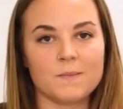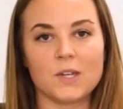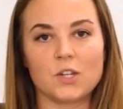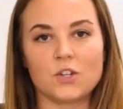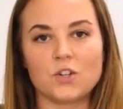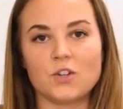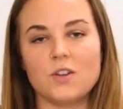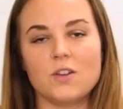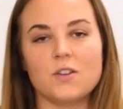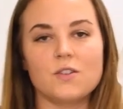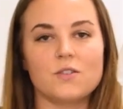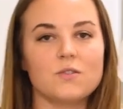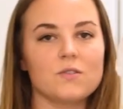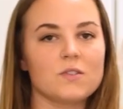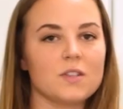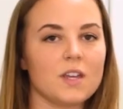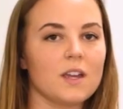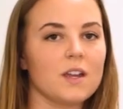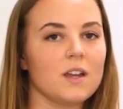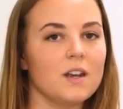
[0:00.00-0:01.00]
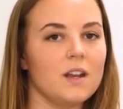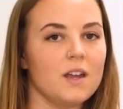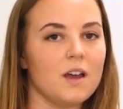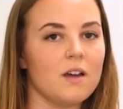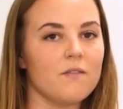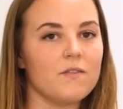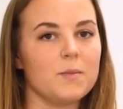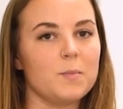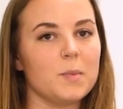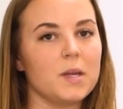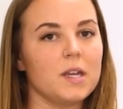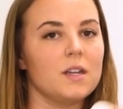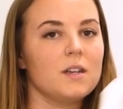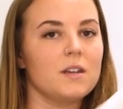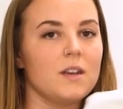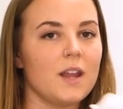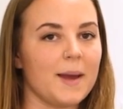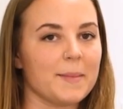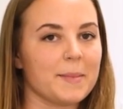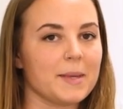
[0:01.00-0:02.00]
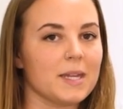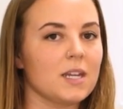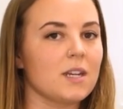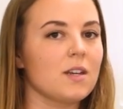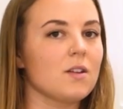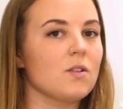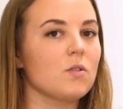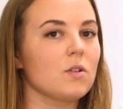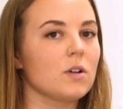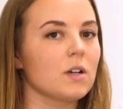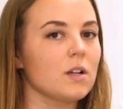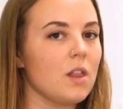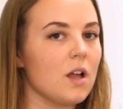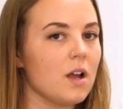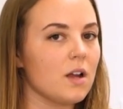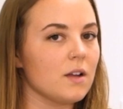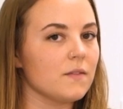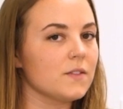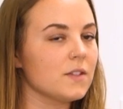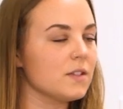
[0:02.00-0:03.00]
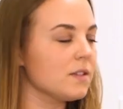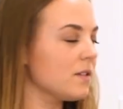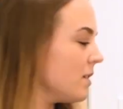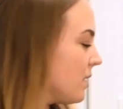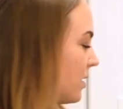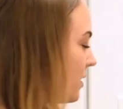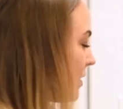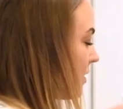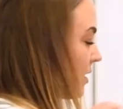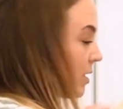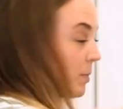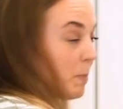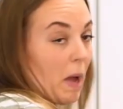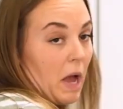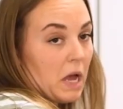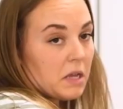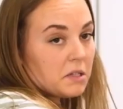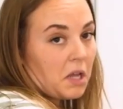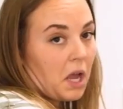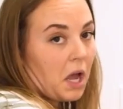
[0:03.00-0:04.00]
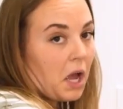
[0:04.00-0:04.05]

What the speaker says: make sure you use like an oven mitt, napkin, or gloves. This pot's